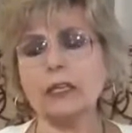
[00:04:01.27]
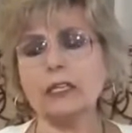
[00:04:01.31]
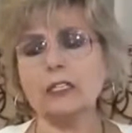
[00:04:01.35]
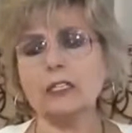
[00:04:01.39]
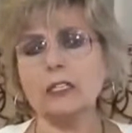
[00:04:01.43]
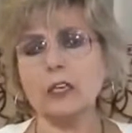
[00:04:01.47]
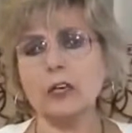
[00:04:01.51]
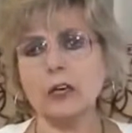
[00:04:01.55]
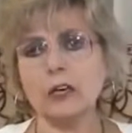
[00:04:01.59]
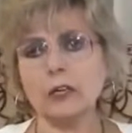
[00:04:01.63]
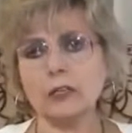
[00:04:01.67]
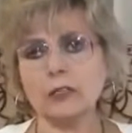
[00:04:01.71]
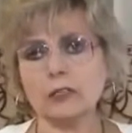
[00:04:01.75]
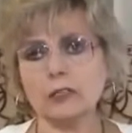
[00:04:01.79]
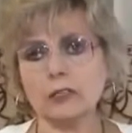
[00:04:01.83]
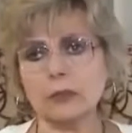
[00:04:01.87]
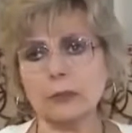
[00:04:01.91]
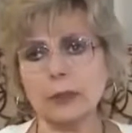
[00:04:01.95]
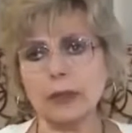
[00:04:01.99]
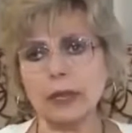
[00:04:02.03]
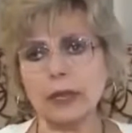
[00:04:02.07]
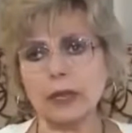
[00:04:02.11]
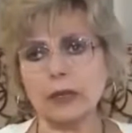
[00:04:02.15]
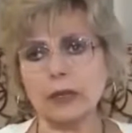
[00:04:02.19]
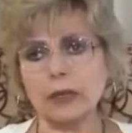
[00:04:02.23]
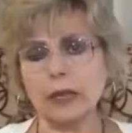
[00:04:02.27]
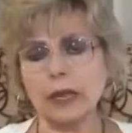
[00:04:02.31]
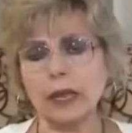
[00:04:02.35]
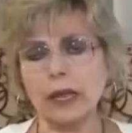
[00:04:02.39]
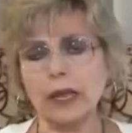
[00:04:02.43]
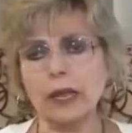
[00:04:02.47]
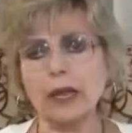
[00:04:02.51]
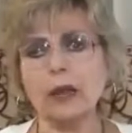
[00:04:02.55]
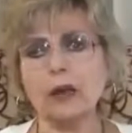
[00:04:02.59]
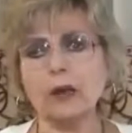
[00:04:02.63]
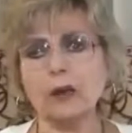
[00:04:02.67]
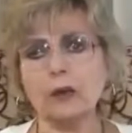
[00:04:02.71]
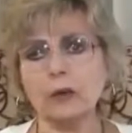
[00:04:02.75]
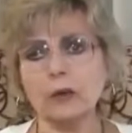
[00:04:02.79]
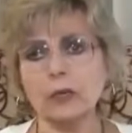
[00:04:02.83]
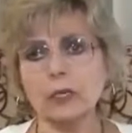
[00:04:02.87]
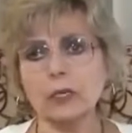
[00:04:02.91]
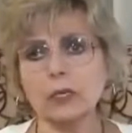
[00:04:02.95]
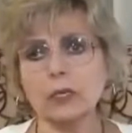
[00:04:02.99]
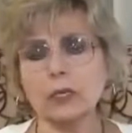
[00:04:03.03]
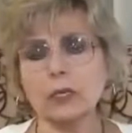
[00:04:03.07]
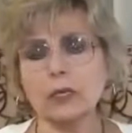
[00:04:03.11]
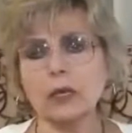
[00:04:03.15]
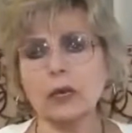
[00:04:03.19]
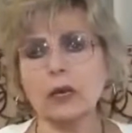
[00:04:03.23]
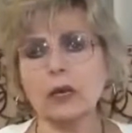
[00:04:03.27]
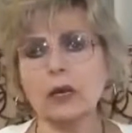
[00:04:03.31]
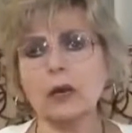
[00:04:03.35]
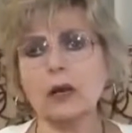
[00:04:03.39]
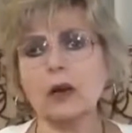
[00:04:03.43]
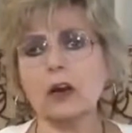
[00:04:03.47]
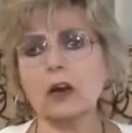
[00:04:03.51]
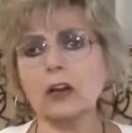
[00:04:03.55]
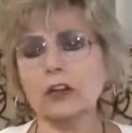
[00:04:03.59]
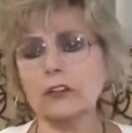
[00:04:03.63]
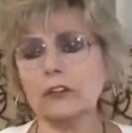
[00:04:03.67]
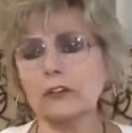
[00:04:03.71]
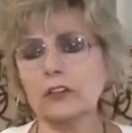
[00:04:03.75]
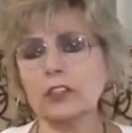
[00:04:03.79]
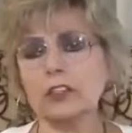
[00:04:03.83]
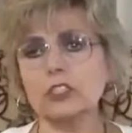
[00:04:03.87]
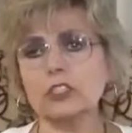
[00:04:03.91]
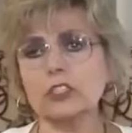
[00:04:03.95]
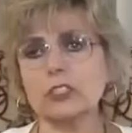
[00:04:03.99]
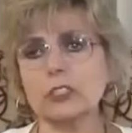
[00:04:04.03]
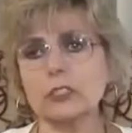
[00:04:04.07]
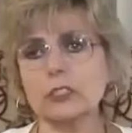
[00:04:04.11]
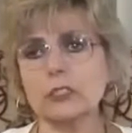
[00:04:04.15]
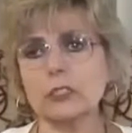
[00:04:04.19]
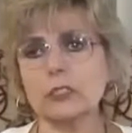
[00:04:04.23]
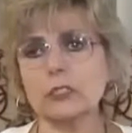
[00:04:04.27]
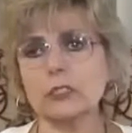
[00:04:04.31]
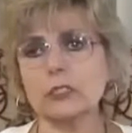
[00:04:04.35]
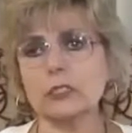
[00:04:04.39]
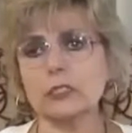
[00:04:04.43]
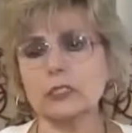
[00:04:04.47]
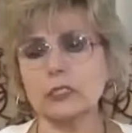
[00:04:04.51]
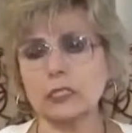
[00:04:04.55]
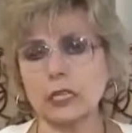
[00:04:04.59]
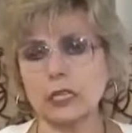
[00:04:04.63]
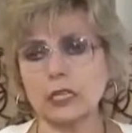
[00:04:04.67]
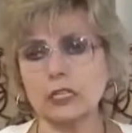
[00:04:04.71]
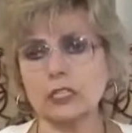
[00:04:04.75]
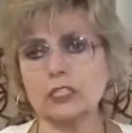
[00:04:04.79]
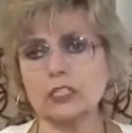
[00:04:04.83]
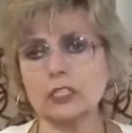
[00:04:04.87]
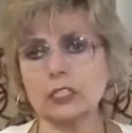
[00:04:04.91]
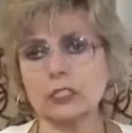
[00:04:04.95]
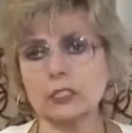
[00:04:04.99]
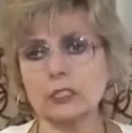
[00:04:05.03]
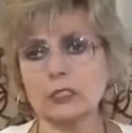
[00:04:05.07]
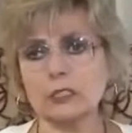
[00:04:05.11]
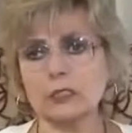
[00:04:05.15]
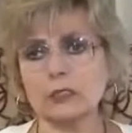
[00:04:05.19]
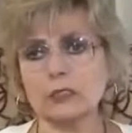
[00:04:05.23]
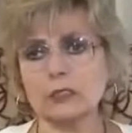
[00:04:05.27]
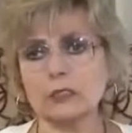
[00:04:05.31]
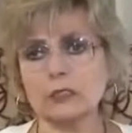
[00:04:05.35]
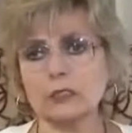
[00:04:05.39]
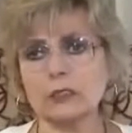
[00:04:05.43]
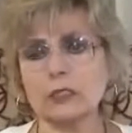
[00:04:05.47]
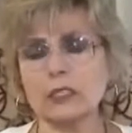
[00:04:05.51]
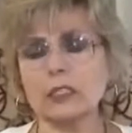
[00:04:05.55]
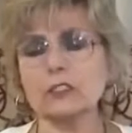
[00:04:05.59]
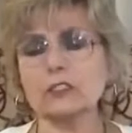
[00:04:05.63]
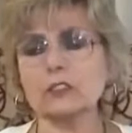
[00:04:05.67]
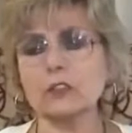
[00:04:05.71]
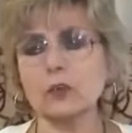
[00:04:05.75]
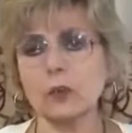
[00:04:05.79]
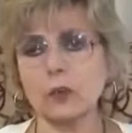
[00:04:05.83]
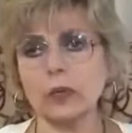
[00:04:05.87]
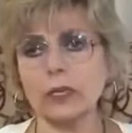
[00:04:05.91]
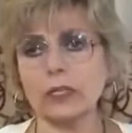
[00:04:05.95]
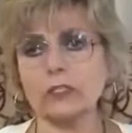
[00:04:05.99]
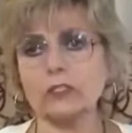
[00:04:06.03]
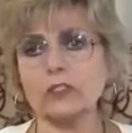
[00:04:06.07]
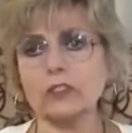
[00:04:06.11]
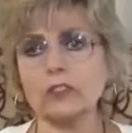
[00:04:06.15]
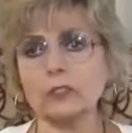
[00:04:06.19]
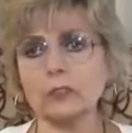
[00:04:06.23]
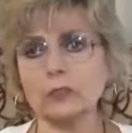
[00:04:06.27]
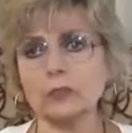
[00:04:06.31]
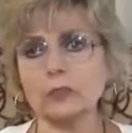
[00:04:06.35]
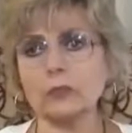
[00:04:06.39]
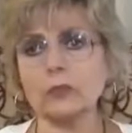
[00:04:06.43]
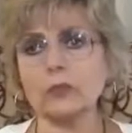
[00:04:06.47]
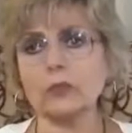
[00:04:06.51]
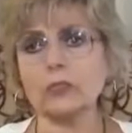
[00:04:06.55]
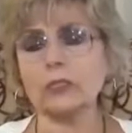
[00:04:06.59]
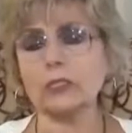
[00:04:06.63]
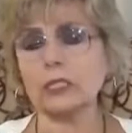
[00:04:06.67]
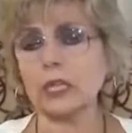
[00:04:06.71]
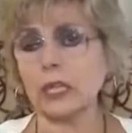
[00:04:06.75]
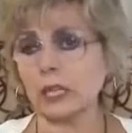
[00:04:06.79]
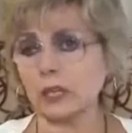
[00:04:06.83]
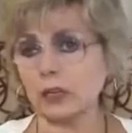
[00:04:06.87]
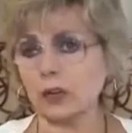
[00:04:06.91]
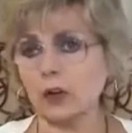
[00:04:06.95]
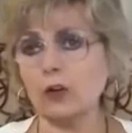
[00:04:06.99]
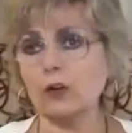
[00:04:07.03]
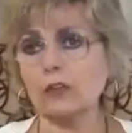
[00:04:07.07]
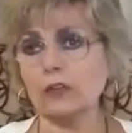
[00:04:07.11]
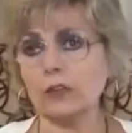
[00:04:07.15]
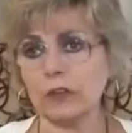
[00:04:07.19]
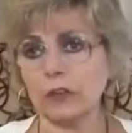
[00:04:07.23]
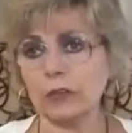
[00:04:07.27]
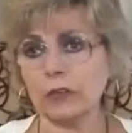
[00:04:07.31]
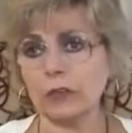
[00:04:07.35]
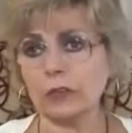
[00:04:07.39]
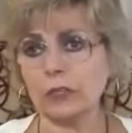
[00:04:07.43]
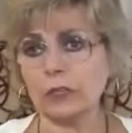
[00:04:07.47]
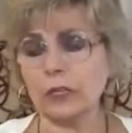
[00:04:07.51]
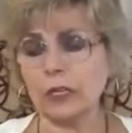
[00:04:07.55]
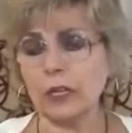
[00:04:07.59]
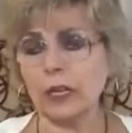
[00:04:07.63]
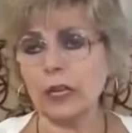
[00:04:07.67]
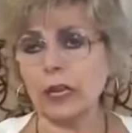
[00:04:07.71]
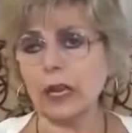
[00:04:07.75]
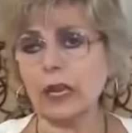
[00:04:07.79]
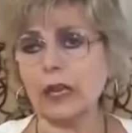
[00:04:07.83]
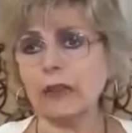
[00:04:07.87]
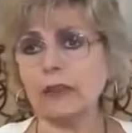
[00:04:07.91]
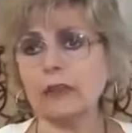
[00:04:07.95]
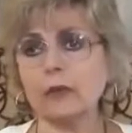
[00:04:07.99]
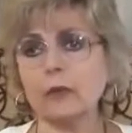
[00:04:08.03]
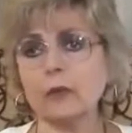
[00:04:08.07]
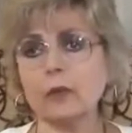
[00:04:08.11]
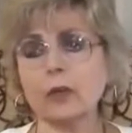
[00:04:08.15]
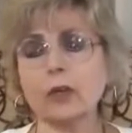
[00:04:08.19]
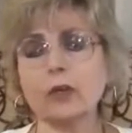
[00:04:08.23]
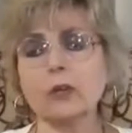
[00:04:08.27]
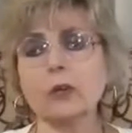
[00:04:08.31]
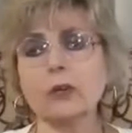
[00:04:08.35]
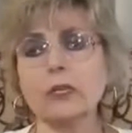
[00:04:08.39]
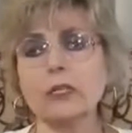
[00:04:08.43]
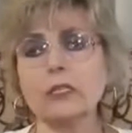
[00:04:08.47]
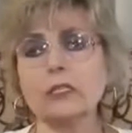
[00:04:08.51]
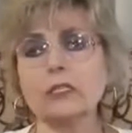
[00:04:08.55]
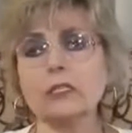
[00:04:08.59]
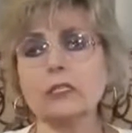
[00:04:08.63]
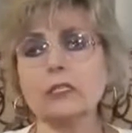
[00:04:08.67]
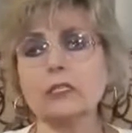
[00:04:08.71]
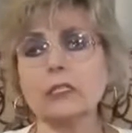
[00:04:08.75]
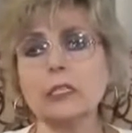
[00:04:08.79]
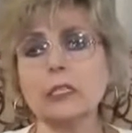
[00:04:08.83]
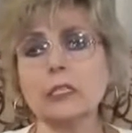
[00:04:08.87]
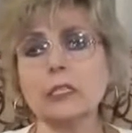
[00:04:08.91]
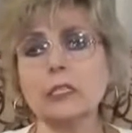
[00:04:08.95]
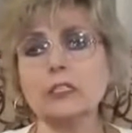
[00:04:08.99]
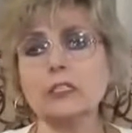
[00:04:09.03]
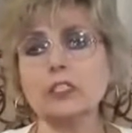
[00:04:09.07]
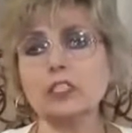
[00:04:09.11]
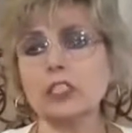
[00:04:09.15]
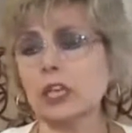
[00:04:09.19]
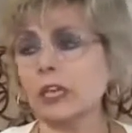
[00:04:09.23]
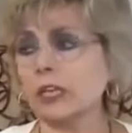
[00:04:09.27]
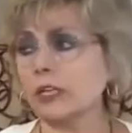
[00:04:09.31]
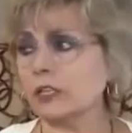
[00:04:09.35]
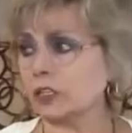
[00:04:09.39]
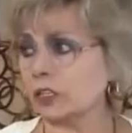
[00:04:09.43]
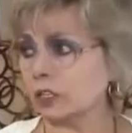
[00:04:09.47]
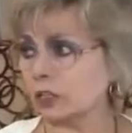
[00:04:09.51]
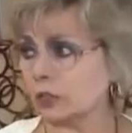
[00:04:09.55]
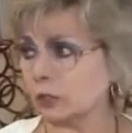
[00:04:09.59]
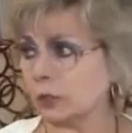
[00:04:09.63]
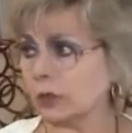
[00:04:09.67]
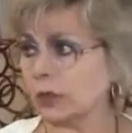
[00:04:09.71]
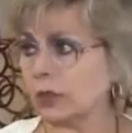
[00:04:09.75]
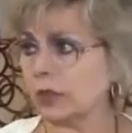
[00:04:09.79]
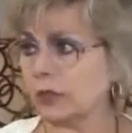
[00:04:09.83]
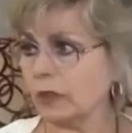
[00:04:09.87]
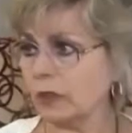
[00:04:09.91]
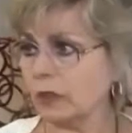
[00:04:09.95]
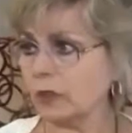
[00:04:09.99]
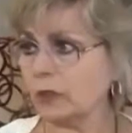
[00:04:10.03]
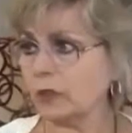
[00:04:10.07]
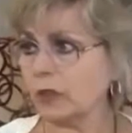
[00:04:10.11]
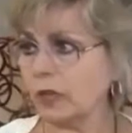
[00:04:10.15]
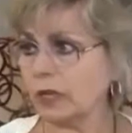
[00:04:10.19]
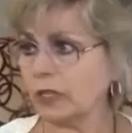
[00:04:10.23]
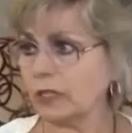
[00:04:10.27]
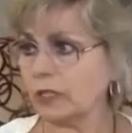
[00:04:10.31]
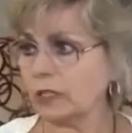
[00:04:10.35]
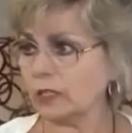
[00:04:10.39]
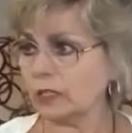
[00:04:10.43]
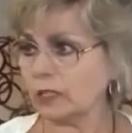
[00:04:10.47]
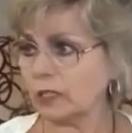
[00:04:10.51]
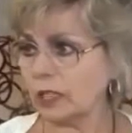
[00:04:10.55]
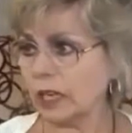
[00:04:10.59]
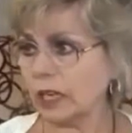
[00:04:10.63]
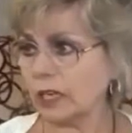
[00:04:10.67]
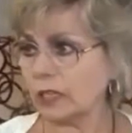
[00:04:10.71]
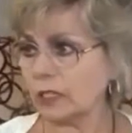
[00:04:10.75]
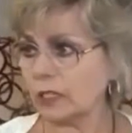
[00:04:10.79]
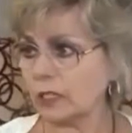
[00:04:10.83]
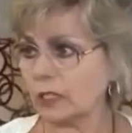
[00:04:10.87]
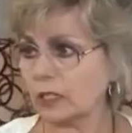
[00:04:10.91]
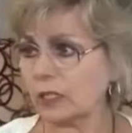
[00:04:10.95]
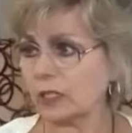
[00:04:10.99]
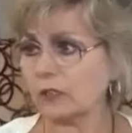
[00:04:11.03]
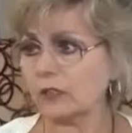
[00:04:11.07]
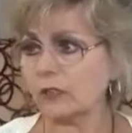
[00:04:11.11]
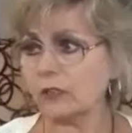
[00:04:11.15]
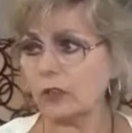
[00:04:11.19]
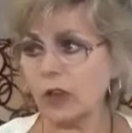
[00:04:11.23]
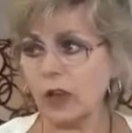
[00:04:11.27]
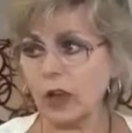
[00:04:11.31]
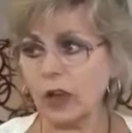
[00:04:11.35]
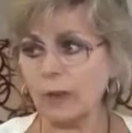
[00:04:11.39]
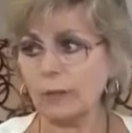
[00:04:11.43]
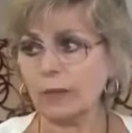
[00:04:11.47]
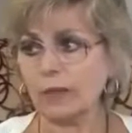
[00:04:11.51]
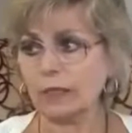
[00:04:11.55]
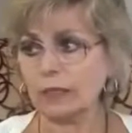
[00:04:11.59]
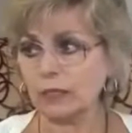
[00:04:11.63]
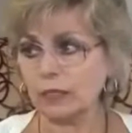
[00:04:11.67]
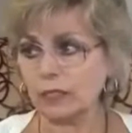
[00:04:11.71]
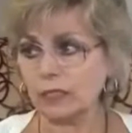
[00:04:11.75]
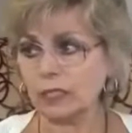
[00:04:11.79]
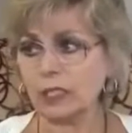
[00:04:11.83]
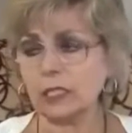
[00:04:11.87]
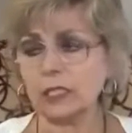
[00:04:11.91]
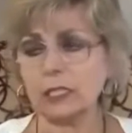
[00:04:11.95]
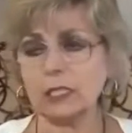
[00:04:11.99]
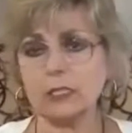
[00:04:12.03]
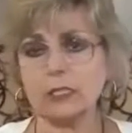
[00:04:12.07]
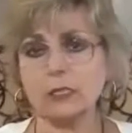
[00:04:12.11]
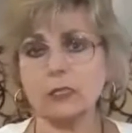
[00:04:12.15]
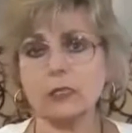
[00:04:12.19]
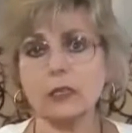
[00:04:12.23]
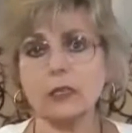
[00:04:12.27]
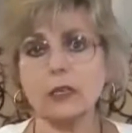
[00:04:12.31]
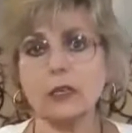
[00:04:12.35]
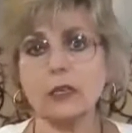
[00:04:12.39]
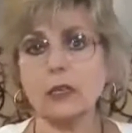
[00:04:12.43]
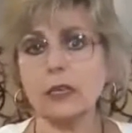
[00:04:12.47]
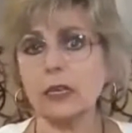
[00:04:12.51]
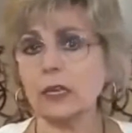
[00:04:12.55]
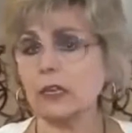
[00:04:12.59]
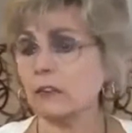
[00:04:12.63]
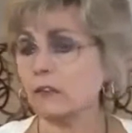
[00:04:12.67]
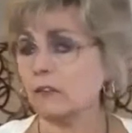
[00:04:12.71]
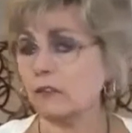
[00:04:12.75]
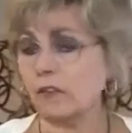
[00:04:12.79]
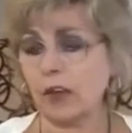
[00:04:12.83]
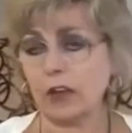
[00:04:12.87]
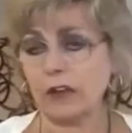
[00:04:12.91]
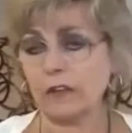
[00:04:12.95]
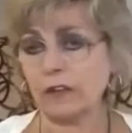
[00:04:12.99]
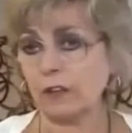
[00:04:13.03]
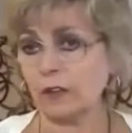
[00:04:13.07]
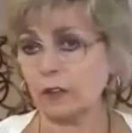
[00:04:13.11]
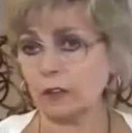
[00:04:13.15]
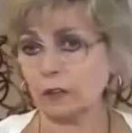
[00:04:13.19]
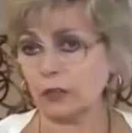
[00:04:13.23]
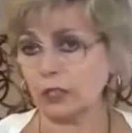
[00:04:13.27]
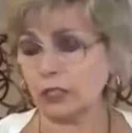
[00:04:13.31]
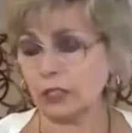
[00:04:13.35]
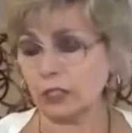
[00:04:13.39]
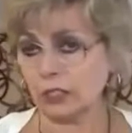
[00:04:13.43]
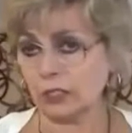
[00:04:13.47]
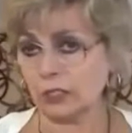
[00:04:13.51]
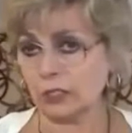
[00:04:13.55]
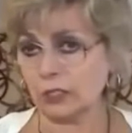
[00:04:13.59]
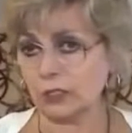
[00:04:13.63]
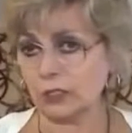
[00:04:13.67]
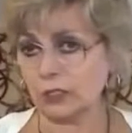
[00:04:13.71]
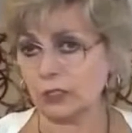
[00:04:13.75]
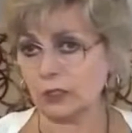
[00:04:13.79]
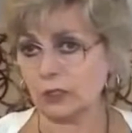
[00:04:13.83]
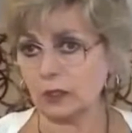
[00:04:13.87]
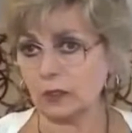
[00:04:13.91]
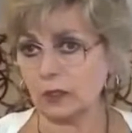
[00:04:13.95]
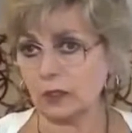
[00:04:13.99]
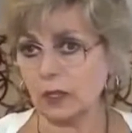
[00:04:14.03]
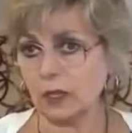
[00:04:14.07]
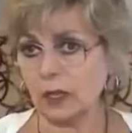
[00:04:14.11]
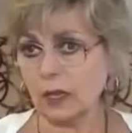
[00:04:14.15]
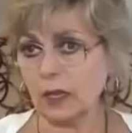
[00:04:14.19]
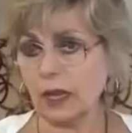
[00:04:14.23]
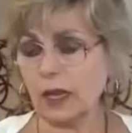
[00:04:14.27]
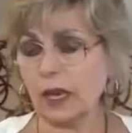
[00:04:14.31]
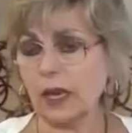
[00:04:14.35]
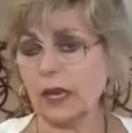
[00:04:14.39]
And he talks about how artificial intelligence is going to take over, and that we're going to see changes within the United States that have not been seen in 500 years.